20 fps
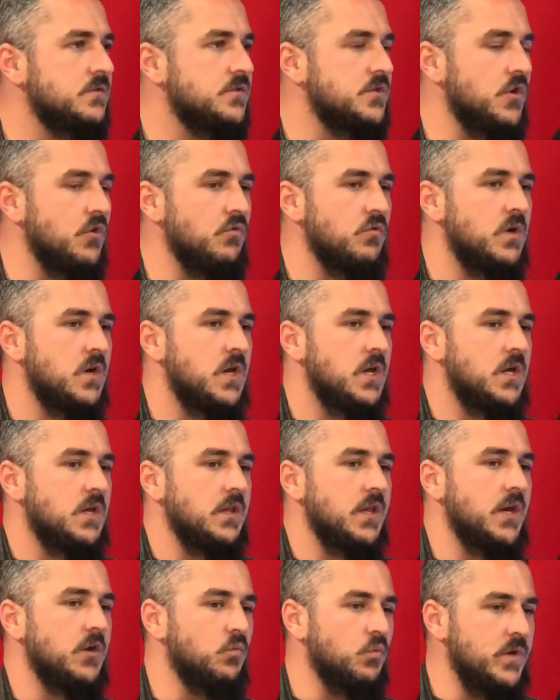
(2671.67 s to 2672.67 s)
So
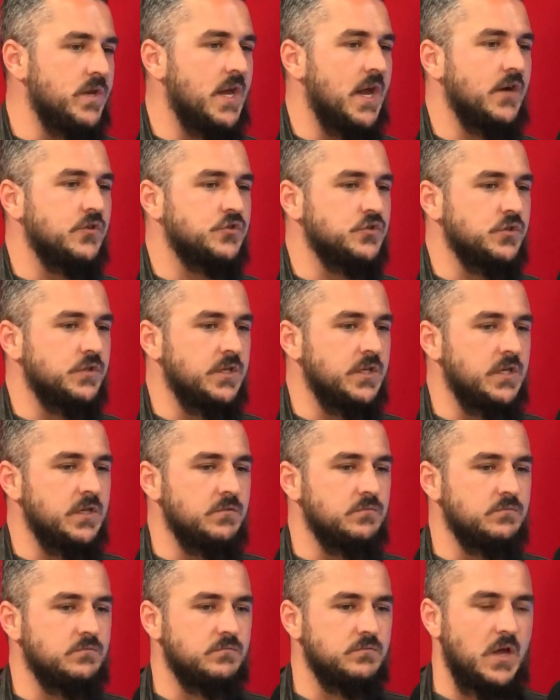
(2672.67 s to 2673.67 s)
like, we
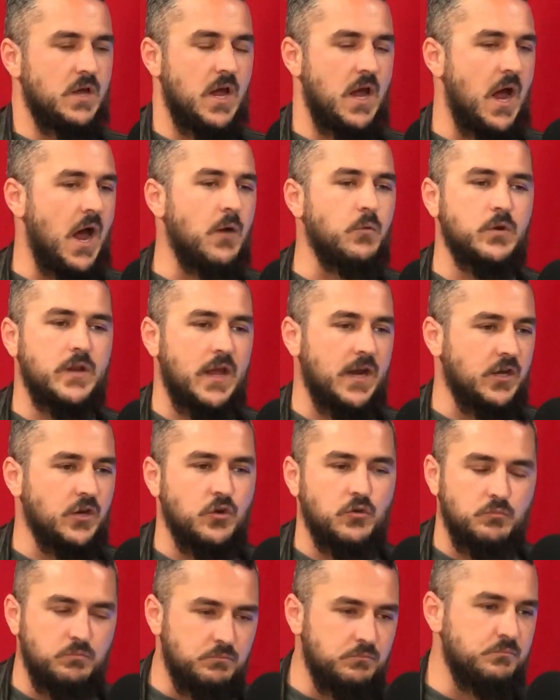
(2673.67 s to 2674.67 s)
actually, I would
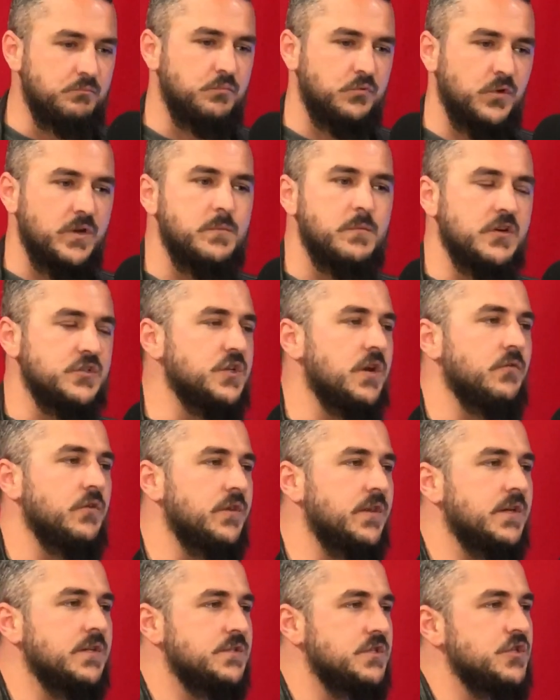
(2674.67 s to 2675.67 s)
echo pretty much
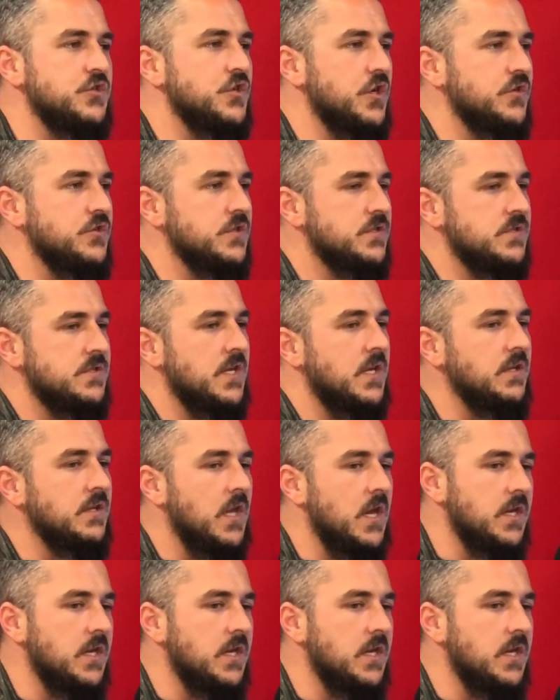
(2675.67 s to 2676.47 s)
everything T J just said.